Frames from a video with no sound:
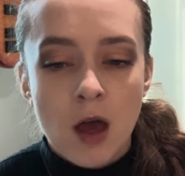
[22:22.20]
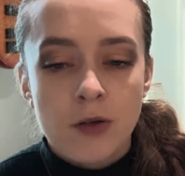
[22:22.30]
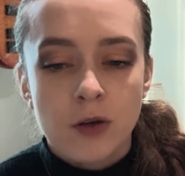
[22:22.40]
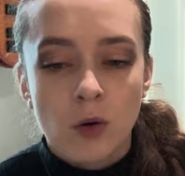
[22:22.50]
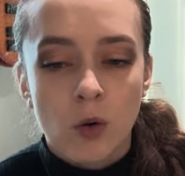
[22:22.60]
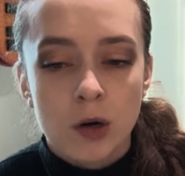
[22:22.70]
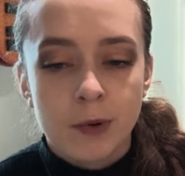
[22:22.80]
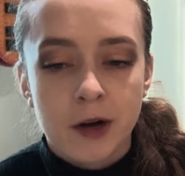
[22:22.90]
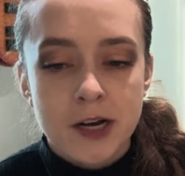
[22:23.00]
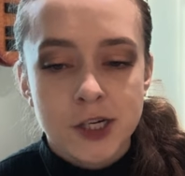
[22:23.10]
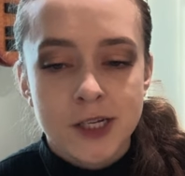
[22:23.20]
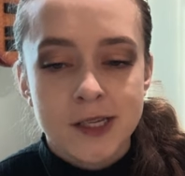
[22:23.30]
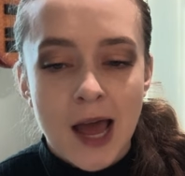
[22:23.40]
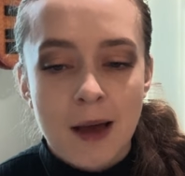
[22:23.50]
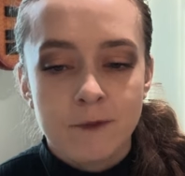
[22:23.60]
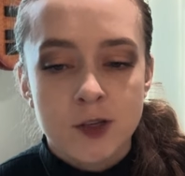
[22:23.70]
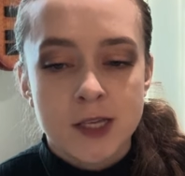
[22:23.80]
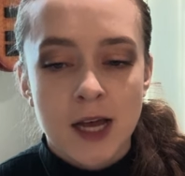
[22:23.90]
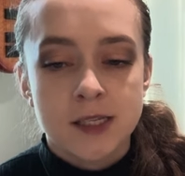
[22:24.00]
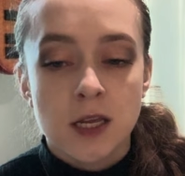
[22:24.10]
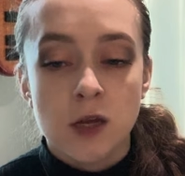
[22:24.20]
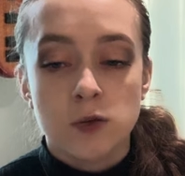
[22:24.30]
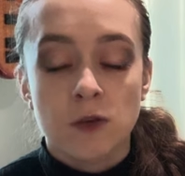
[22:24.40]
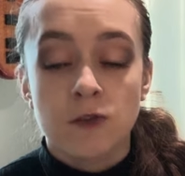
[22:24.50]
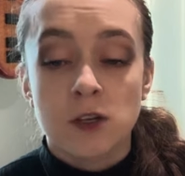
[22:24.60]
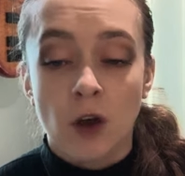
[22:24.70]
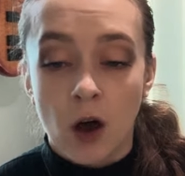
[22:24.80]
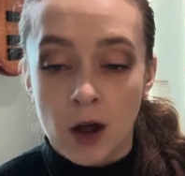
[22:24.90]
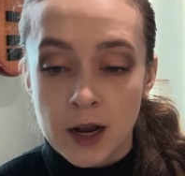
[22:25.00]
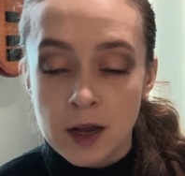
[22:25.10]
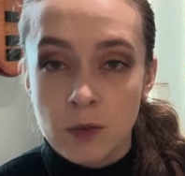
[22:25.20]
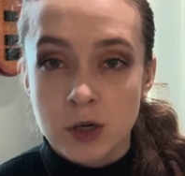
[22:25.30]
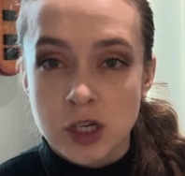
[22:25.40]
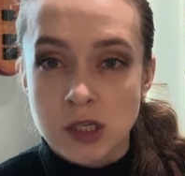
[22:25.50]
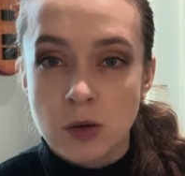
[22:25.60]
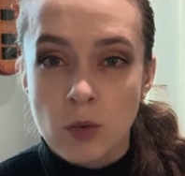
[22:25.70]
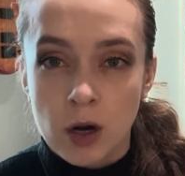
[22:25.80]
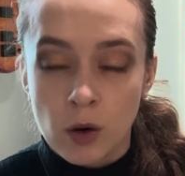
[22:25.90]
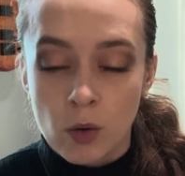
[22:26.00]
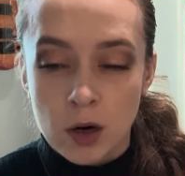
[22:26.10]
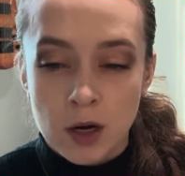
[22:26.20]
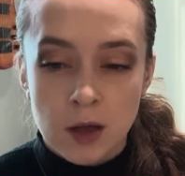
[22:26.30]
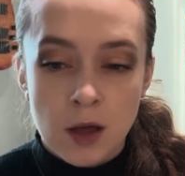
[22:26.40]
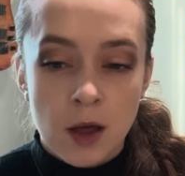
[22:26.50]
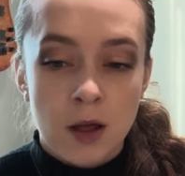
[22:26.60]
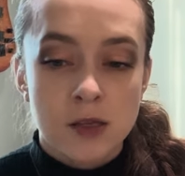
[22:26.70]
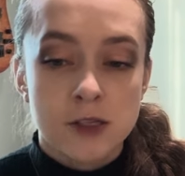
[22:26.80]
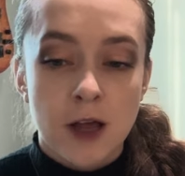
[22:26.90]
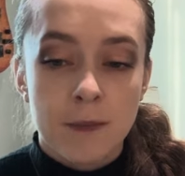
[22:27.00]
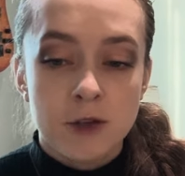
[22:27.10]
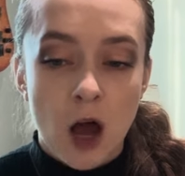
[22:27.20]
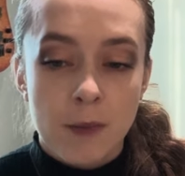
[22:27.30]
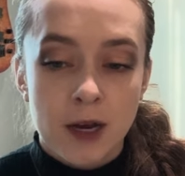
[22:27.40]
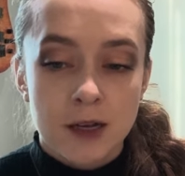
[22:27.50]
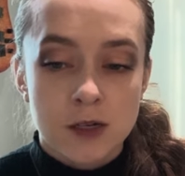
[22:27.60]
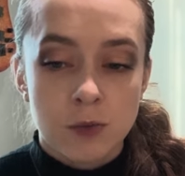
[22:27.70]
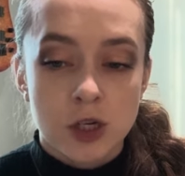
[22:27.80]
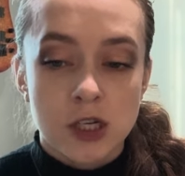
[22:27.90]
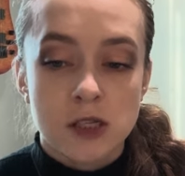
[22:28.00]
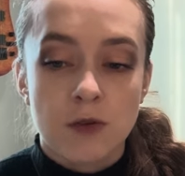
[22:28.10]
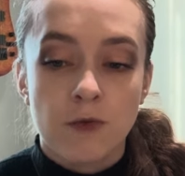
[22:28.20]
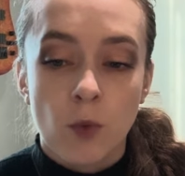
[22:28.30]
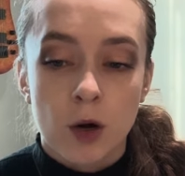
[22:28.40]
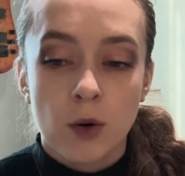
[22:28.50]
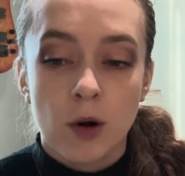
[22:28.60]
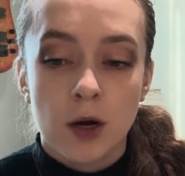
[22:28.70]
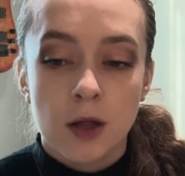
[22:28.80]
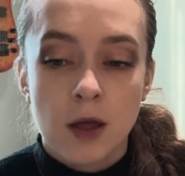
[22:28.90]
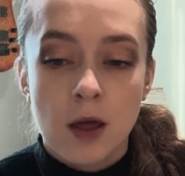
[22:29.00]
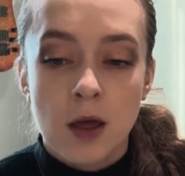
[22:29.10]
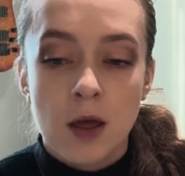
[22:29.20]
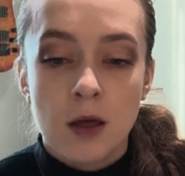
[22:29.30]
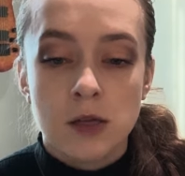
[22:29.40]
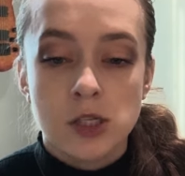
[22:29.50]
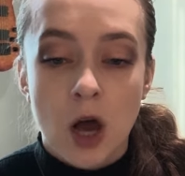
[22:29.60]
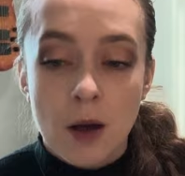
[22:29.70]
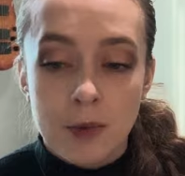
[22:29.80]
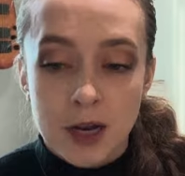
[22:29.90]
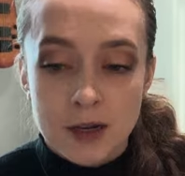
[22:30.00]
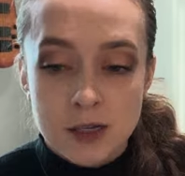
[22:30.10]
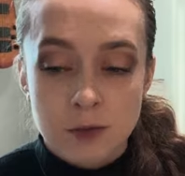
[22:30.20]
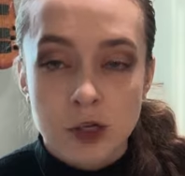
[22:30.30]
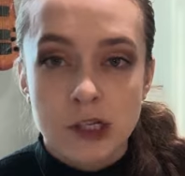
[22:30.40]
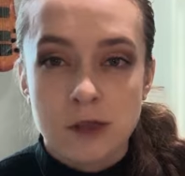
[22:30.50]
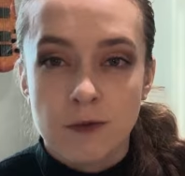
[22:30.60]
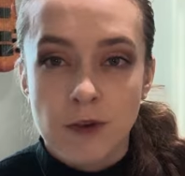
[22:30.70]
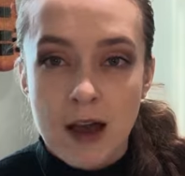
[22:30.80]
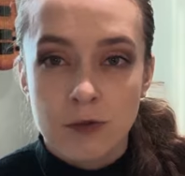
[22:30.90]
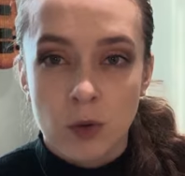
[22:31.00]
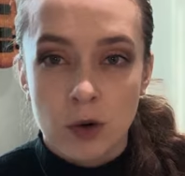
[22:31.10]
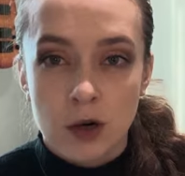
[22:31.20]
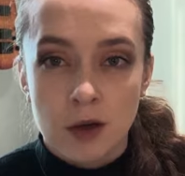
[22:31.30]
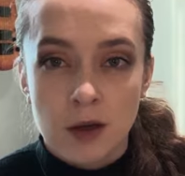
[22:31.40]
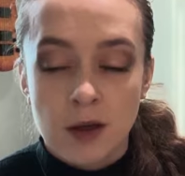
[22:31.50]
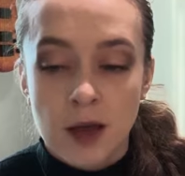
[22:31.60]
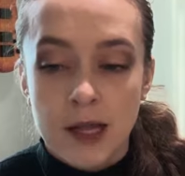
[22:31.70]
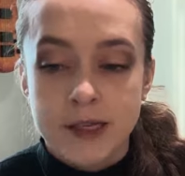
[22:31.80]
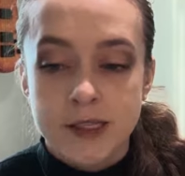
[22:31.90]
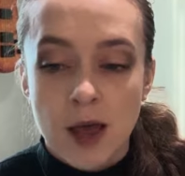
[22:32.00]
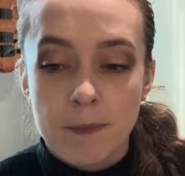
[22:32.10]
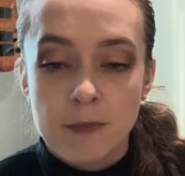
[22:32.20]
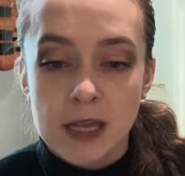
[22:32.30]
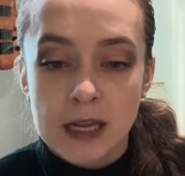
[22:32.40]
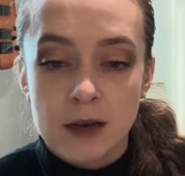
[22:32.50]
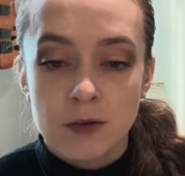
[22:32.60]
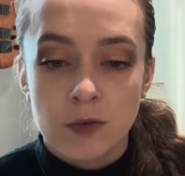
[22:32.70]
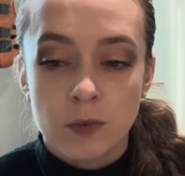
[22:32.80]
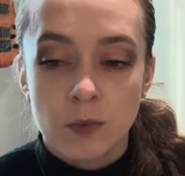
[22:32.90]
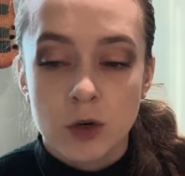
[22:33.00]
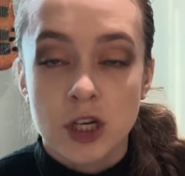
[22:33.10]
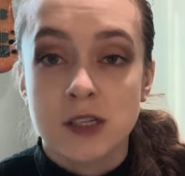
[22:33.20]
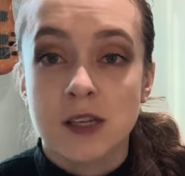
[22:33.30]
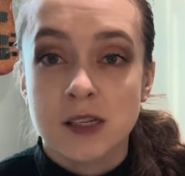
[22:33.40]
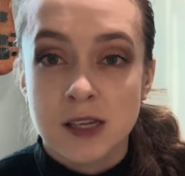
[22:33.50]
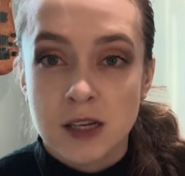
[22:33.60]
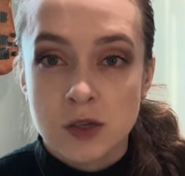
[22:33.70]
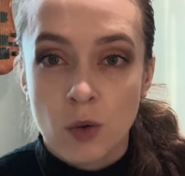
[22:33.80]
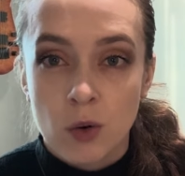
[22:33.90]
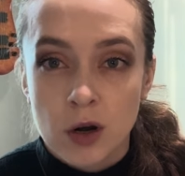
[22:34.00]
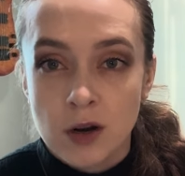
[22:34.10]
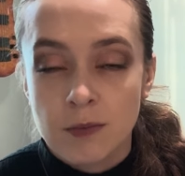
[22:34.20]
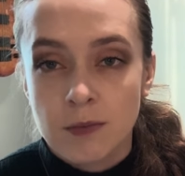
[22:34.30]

The chord progressions emphasize the use of the tonic, which is the 1 chord, subdominant, which is the 4 chord, dominant, which is the 5 chord, and submediant, which is the 6 chord.